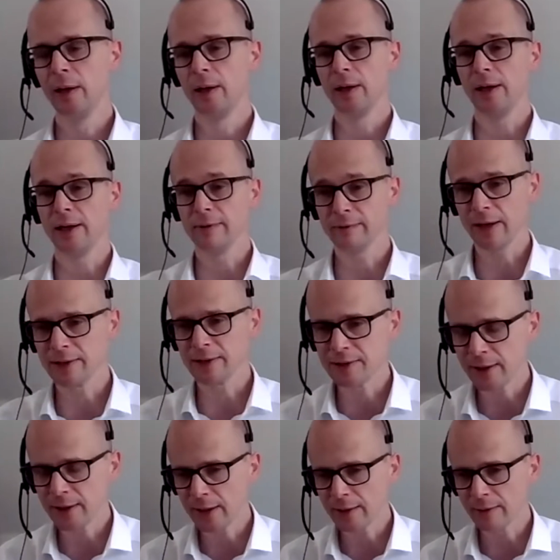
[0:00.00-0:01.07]

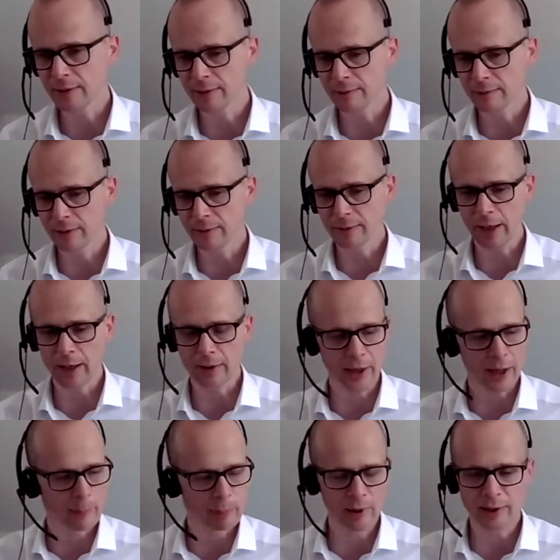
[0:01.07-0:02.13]
investing in, and that
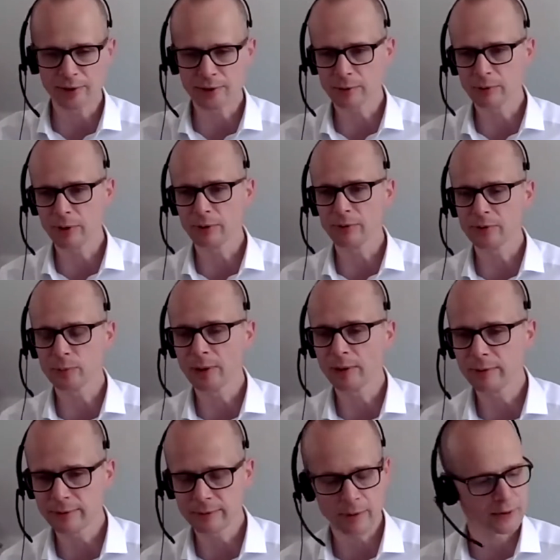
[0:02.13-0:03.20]
applies to growth as well
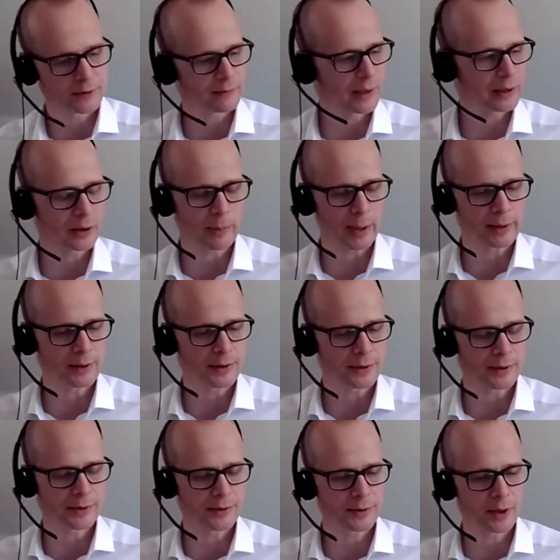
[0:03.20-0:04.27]
as value
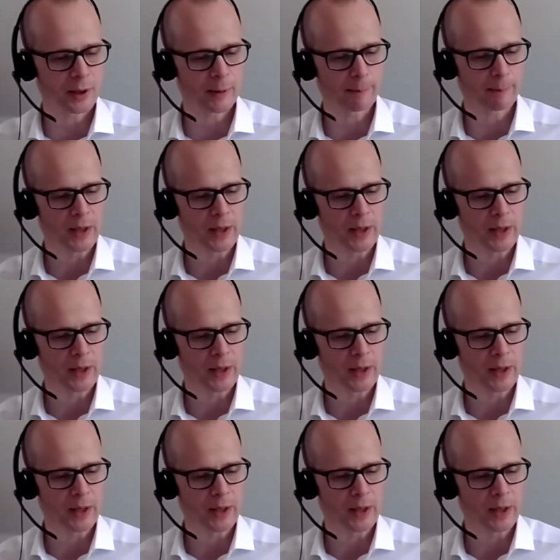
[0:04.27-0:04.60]
managers. And